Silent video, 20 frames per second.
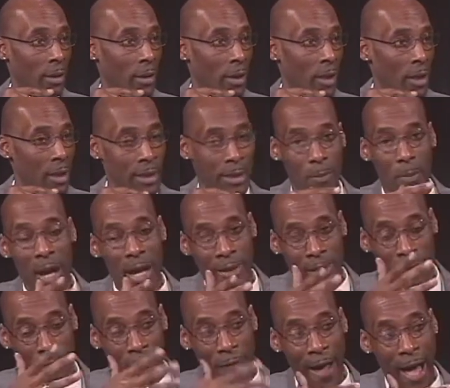Because
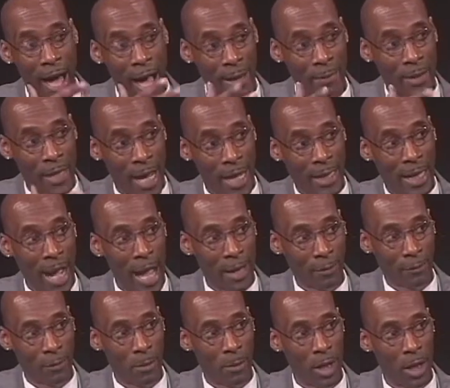the vibes I
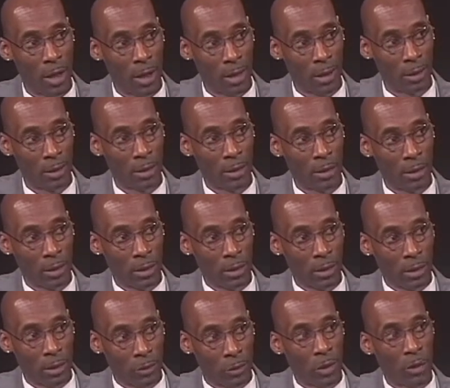got from her
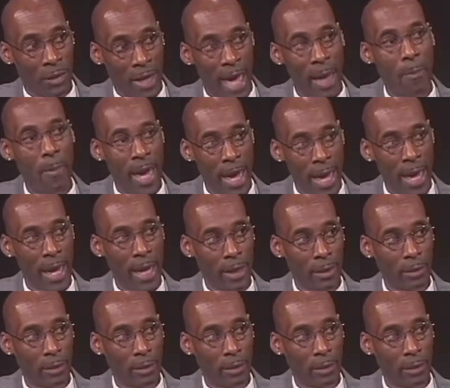were that bad.